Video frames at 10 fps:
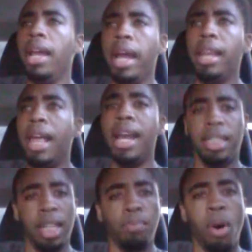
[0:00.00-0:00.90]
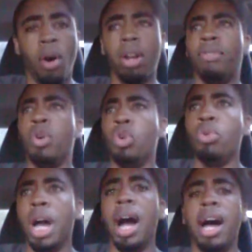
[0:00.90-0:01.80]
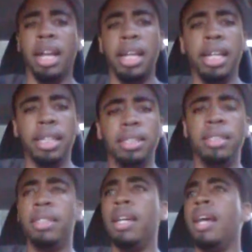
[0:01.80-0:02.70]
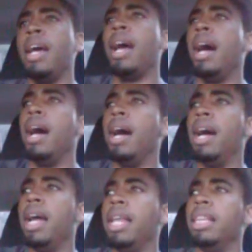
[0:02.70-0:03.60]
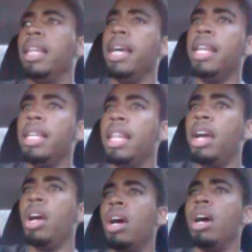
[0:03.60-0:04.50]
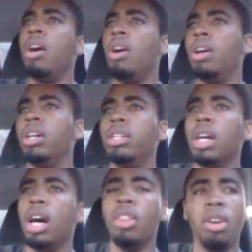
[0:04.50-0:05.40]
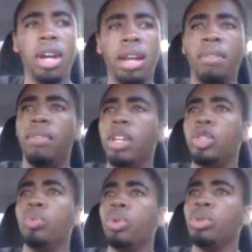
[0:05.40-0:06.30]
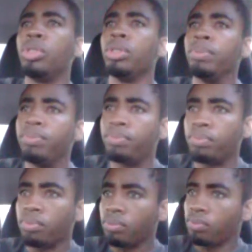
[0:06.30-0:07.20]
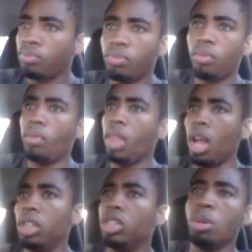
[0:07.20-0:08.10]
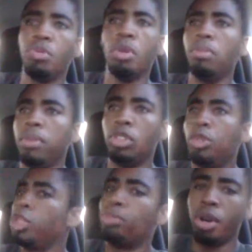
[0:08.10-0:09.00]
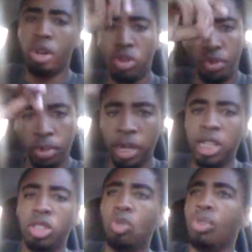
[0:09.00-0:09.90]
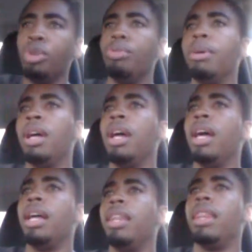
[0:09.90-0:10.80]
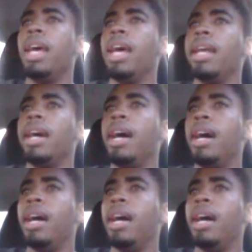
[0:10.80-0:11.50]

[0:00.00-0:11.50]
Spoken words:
And that is a part of who God is. And then there are other individuals, some from sprinkled from each group, that